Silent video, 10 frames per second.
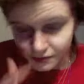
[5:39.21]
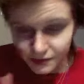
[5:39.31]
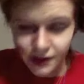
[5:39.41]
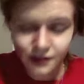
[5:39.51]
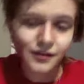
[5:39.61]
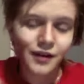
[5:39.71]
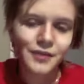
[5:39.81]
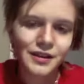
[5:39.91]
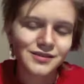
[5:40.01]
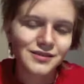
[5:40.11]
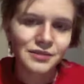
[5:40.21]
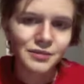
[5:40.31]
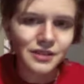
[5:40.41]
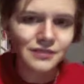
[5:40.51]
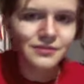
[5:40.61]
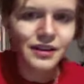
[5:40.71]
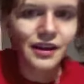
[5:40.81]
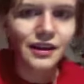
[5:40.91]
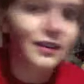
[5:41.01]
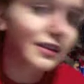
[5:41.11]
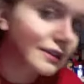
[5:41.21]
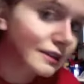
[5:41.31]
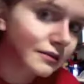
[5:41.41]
It's not meant to be anything,